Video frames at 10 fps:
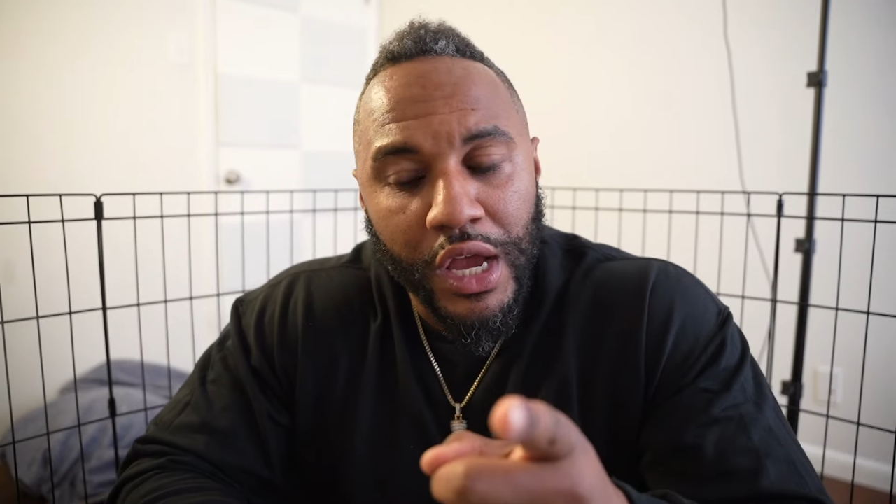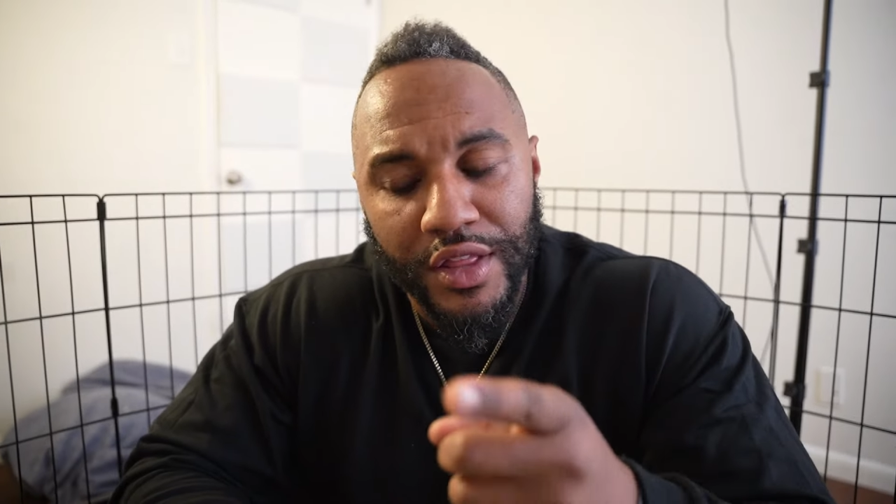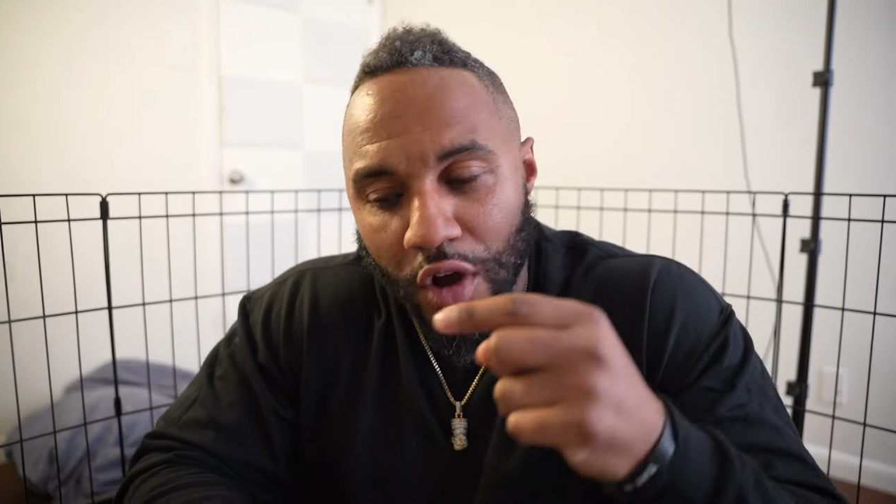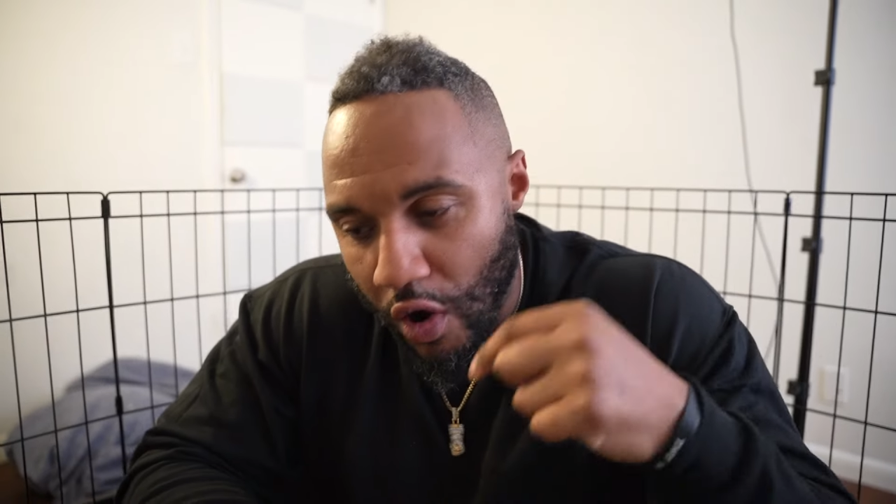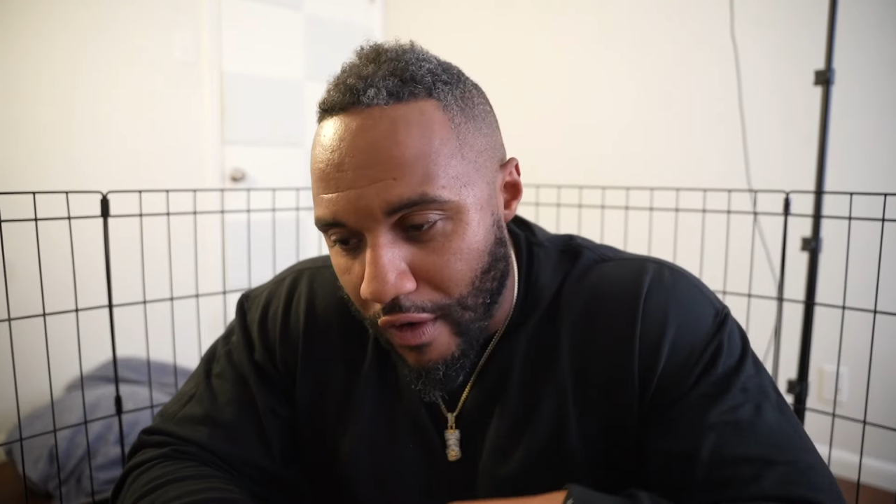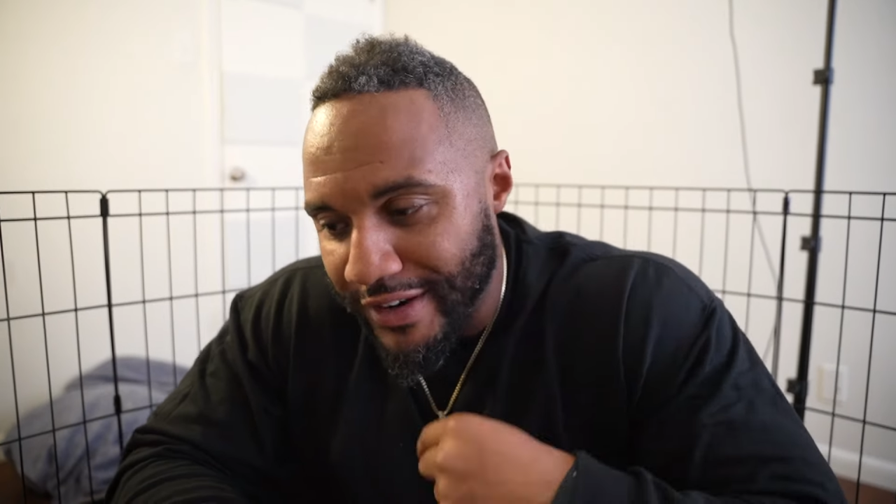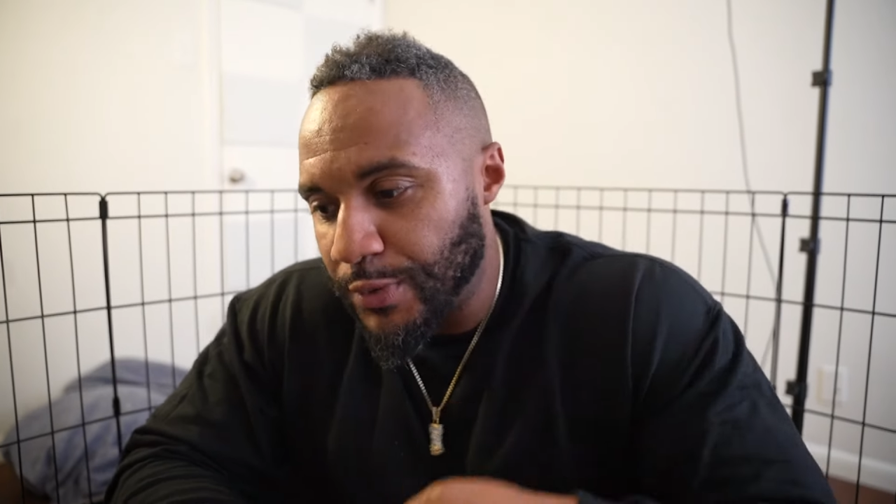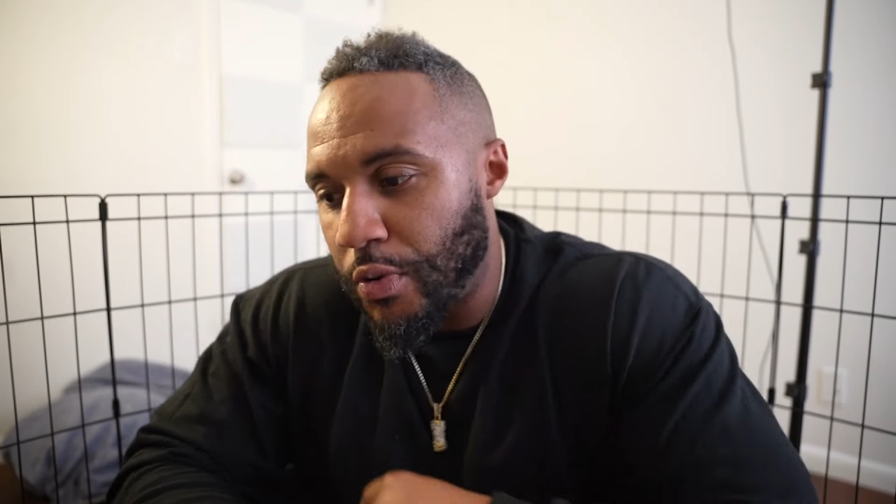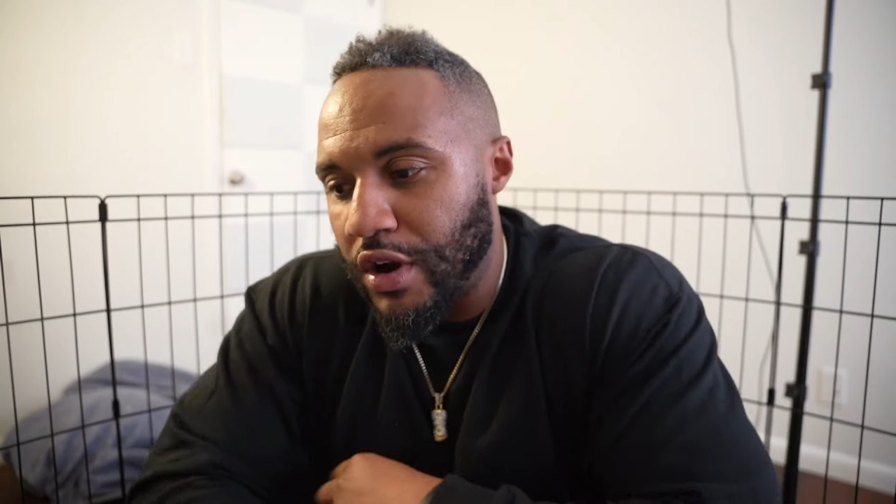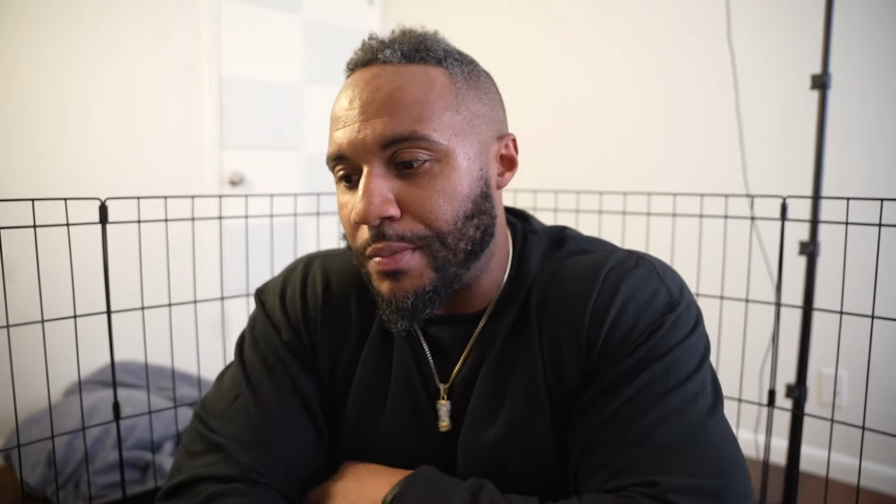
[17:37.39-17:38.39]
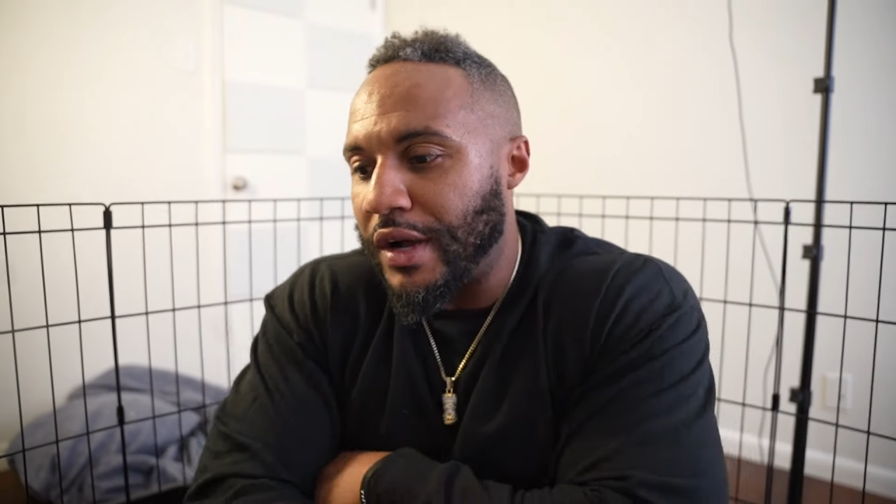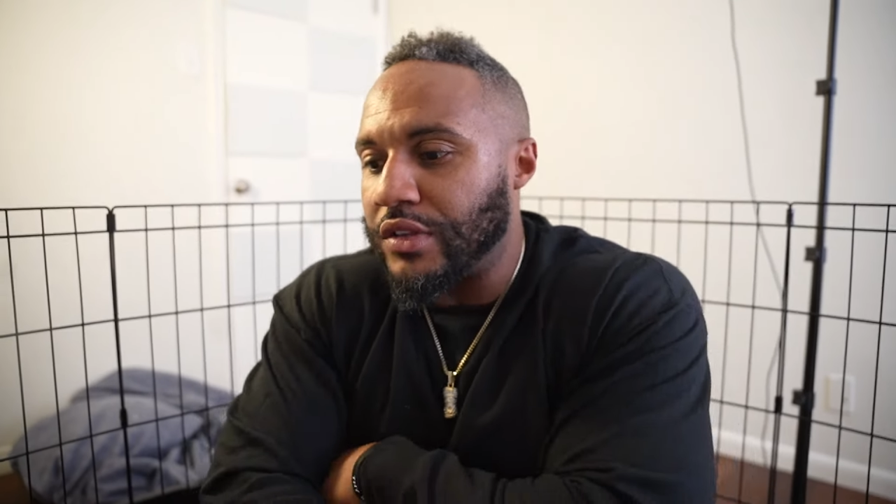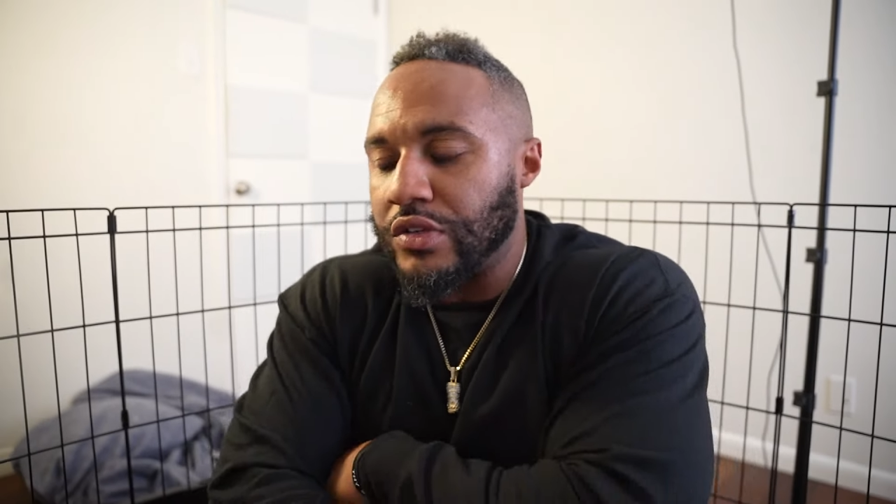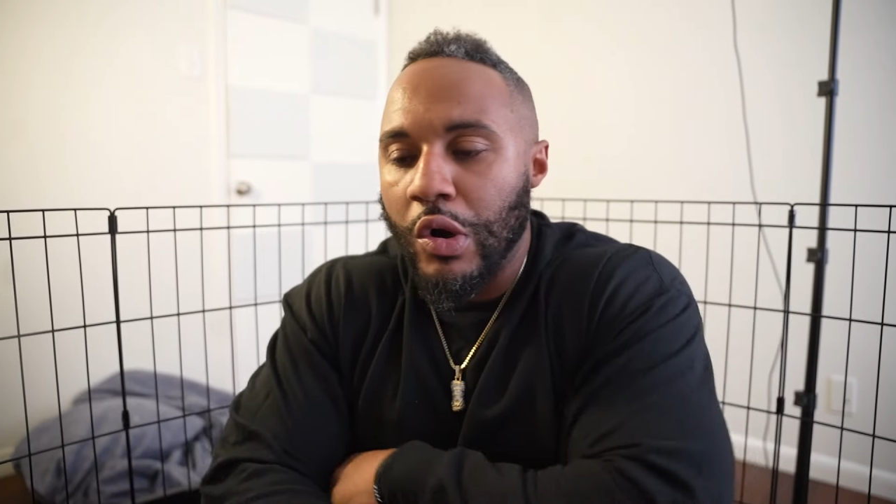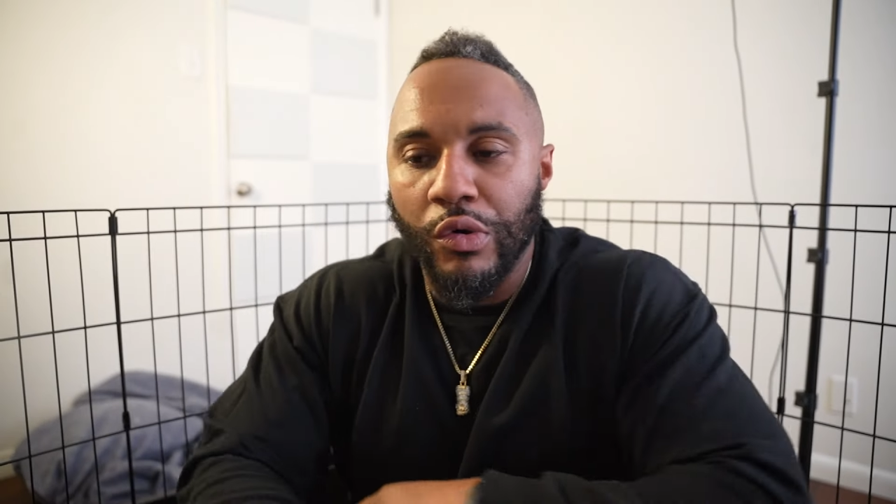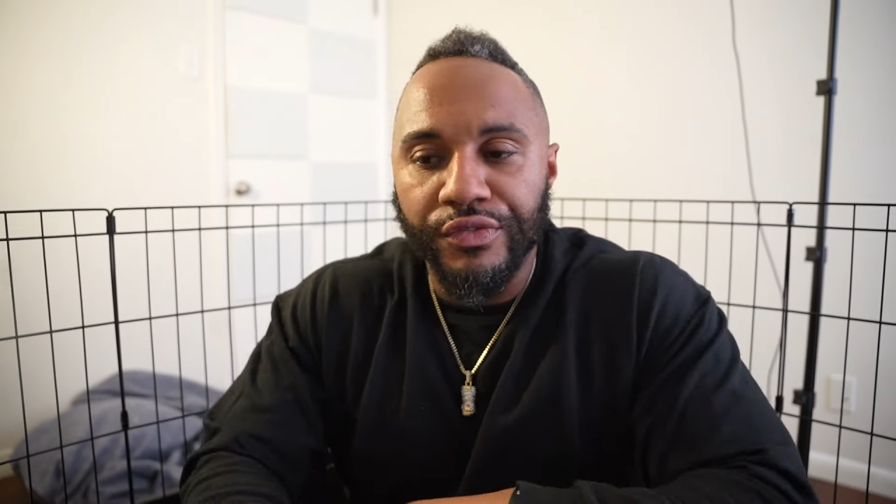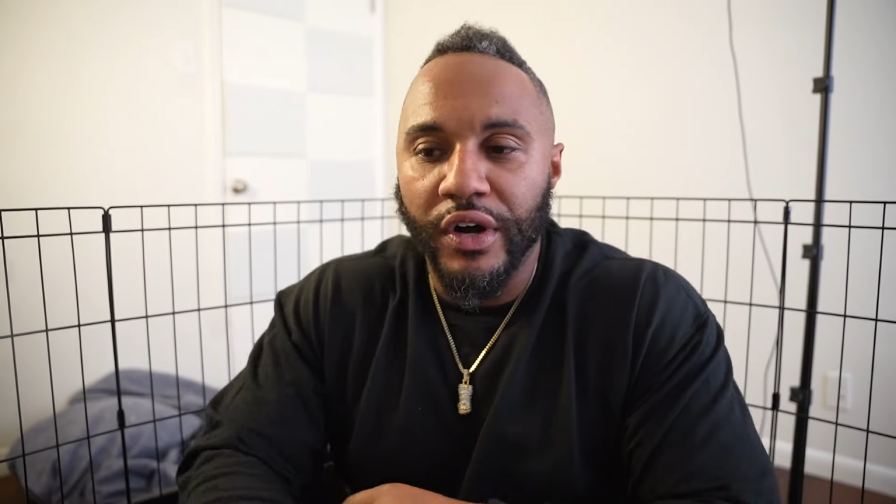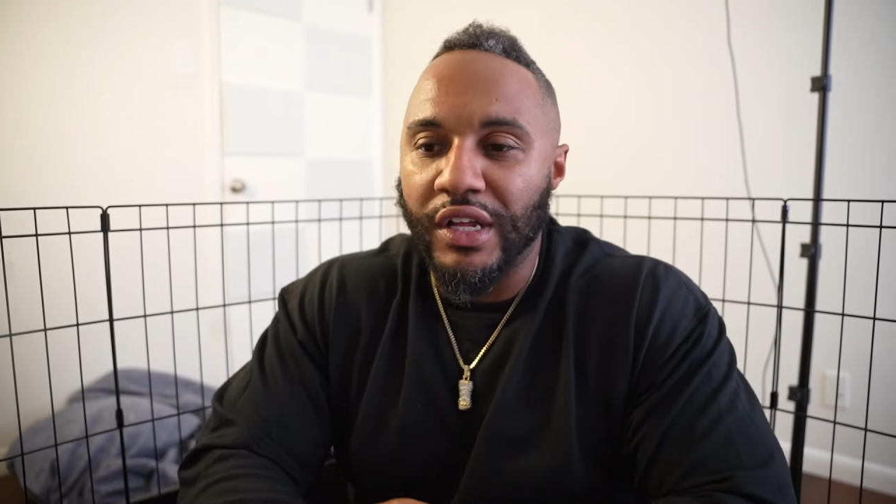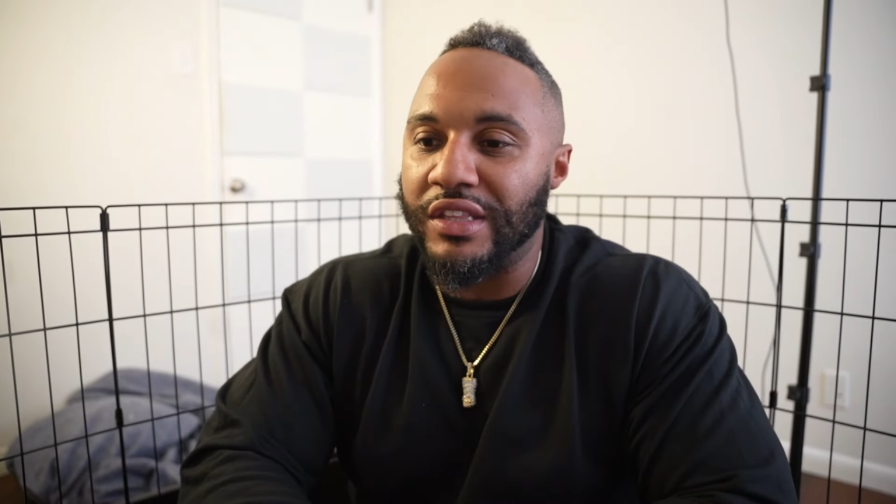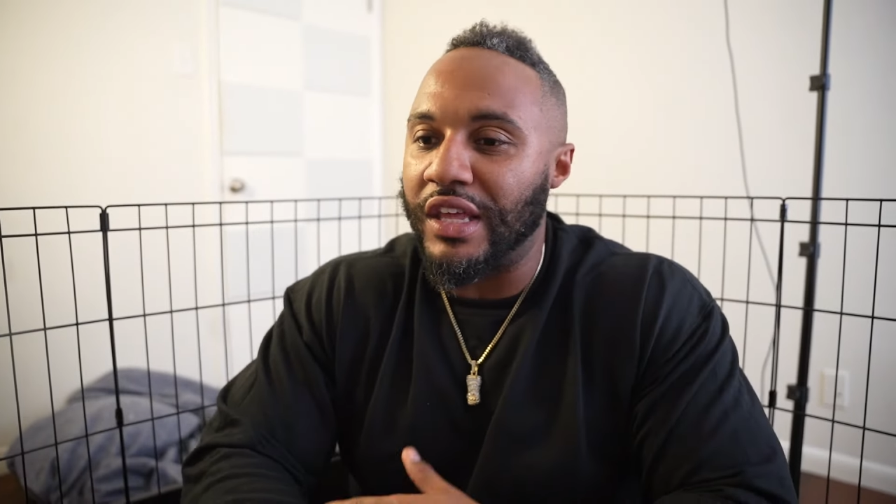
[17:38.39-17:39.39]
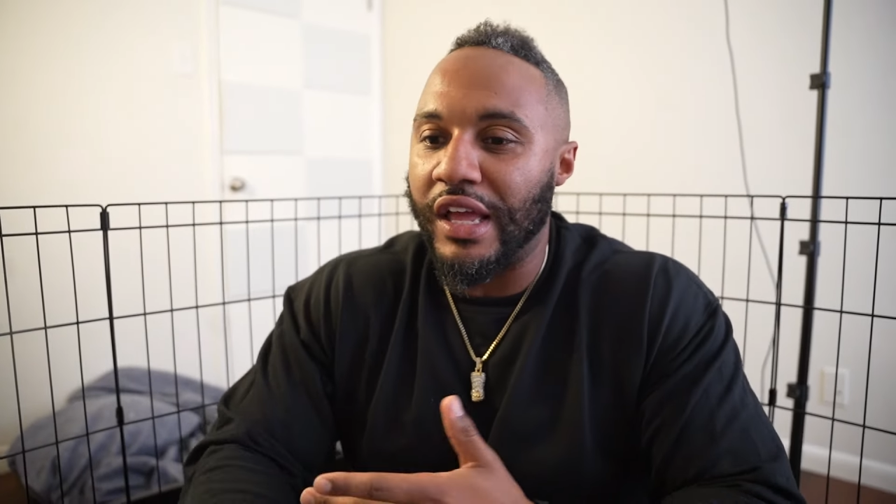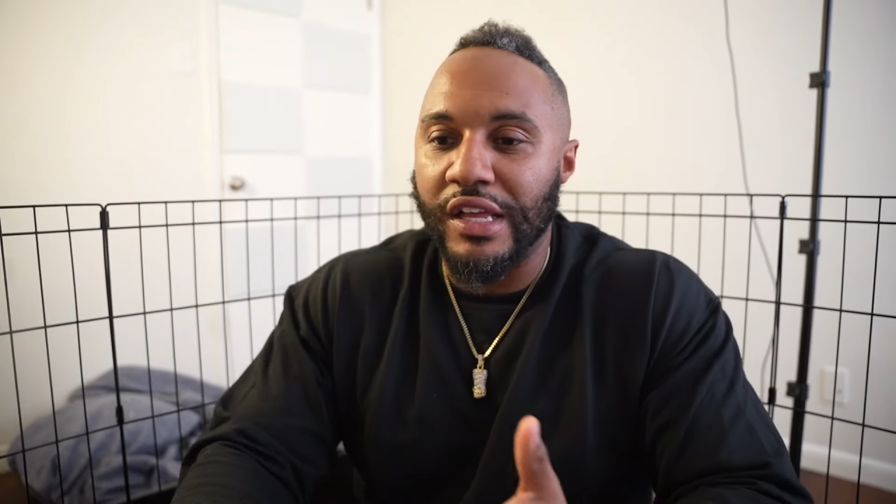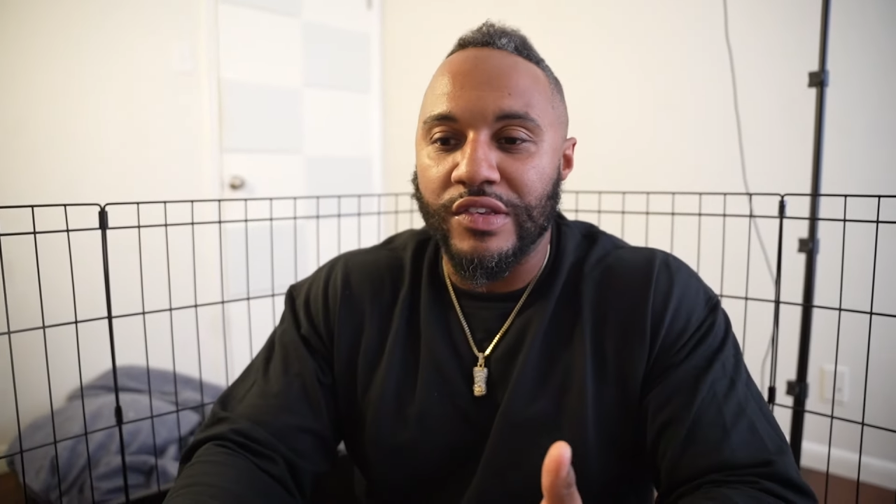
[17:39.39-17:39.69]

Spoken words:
And the hardest part about this whole fucking thing